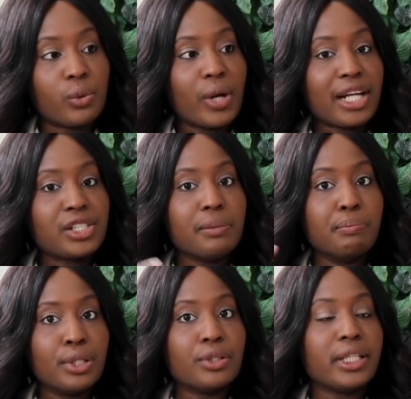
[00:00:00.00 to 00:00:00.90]
we were actually
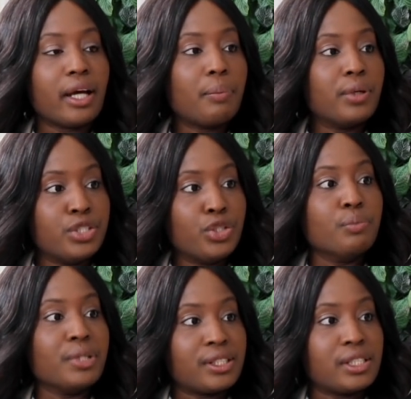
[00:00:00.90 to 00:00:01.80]
building up a new
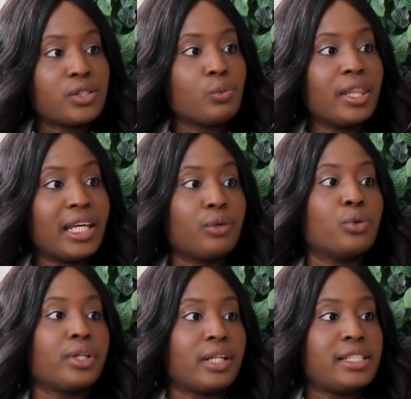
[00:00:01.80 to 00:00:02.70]
business within an
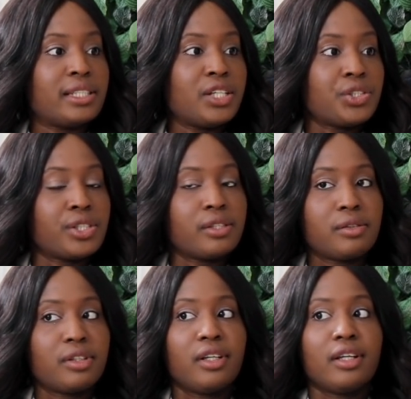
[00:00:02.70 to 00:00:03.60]

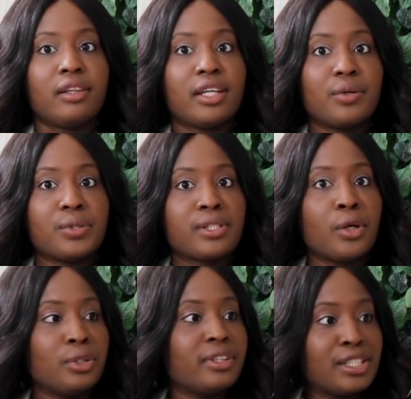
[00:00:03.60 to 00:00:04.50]
organization, there's
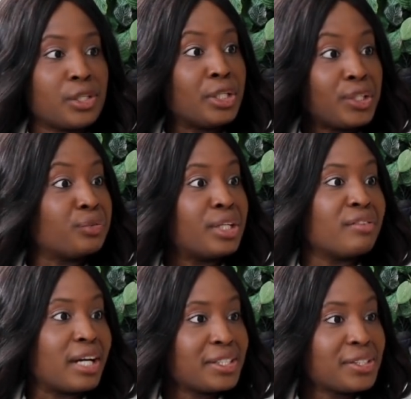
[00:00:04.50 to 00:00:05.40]
only three
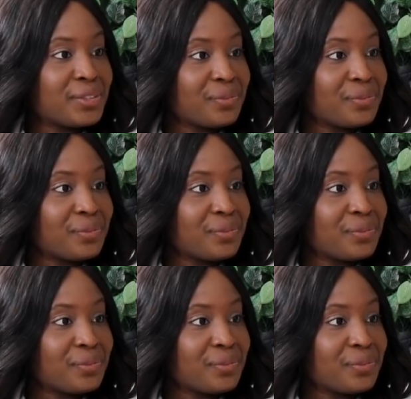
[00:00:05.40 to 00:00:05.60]
of us.